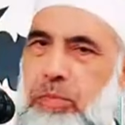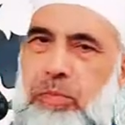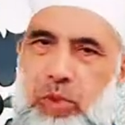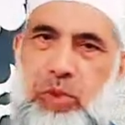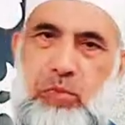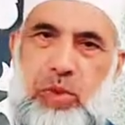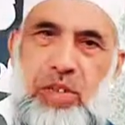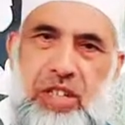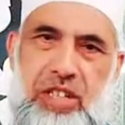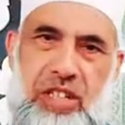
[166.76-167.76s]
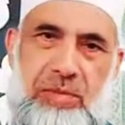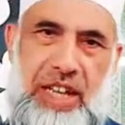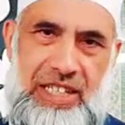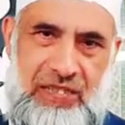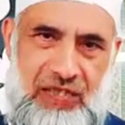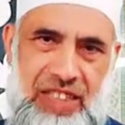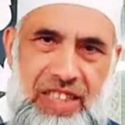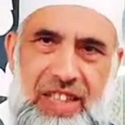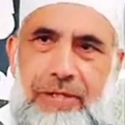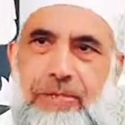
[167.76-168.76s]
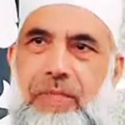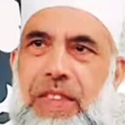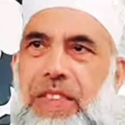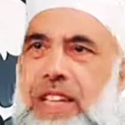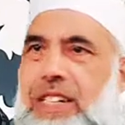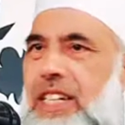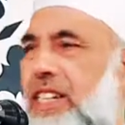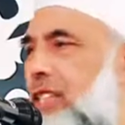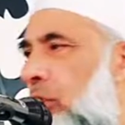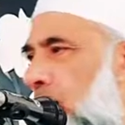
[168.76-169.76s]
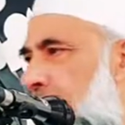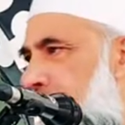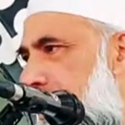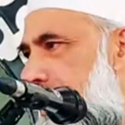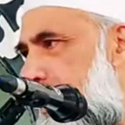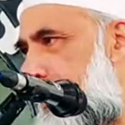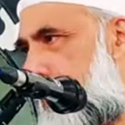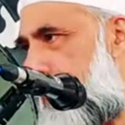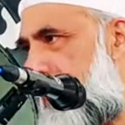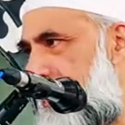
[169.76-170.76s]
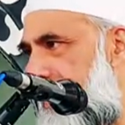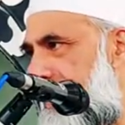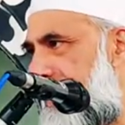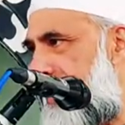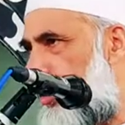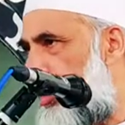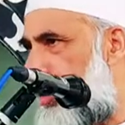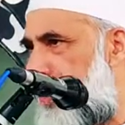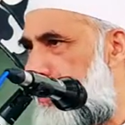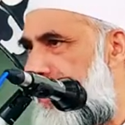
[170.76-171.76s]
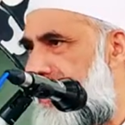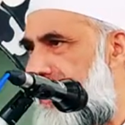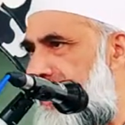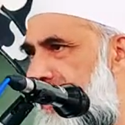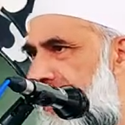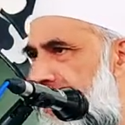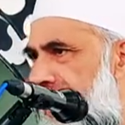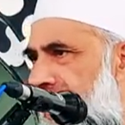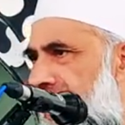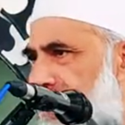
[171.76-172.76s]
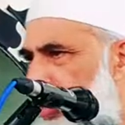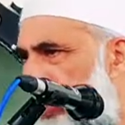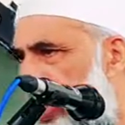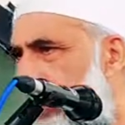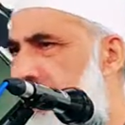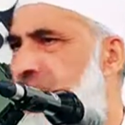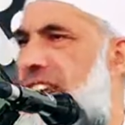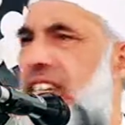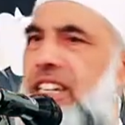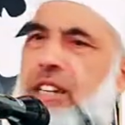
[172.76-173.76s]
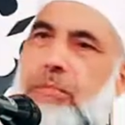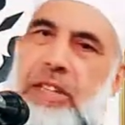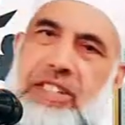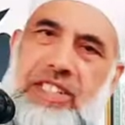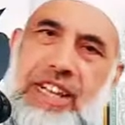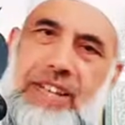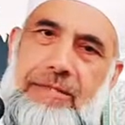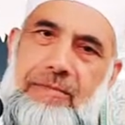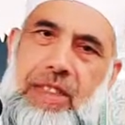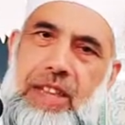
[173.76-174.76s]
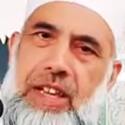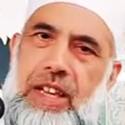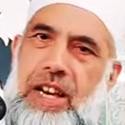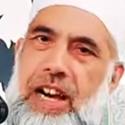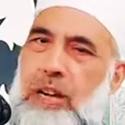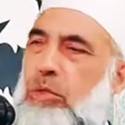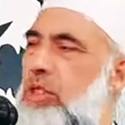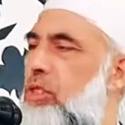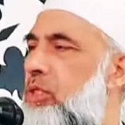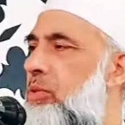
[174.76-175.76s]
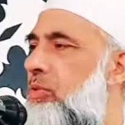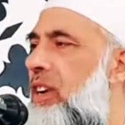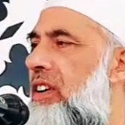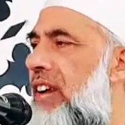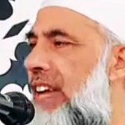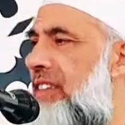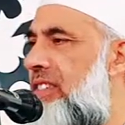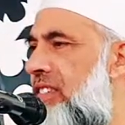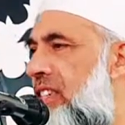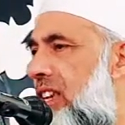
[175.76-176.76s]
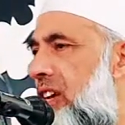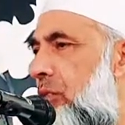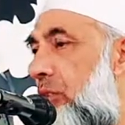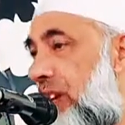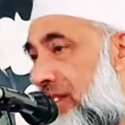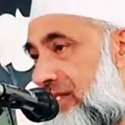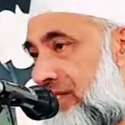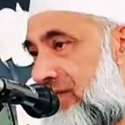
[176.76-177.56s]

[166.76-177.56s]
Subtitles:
some would term as fitna, that in the holy places and holy spaces, I don't want to create bloodshed. I will go somewhere else where